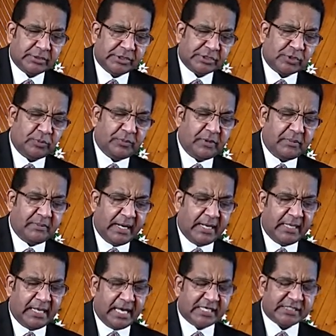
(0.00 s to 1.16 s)
This will be
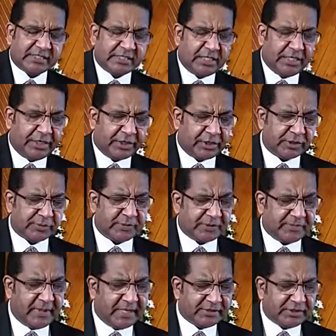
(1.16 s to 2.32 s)
my last
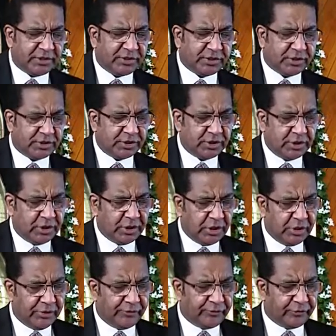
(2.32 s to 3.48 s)
Christmas message
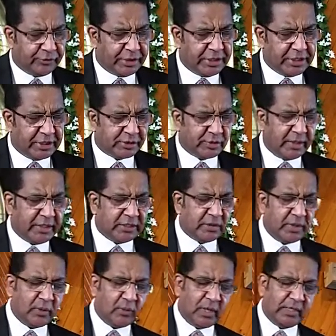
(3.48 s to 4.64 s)
for the year
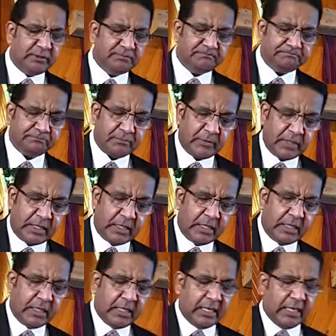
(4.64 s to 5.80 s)
2021,
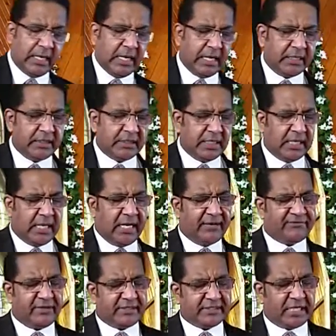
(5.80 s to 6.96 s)
and
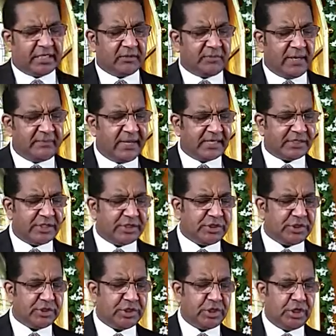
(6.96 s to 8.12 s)
I've entitled my
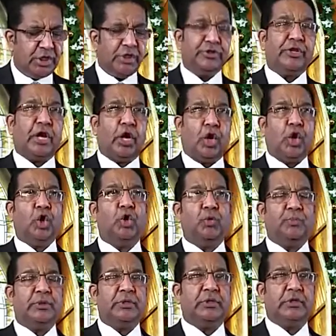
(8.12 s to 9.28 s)
message, The
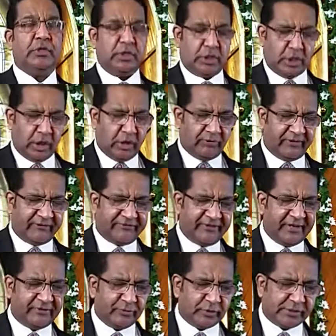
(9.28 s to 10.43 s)
Hope of a
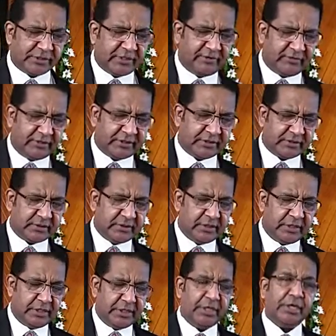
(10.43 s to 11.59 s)
Faithful Servant.
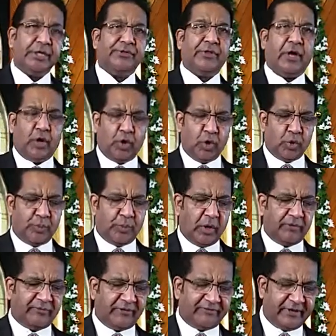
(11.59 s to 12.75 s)
The Hope
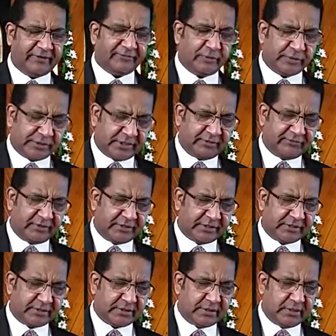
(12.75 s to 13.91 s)
of a Faithful Servant.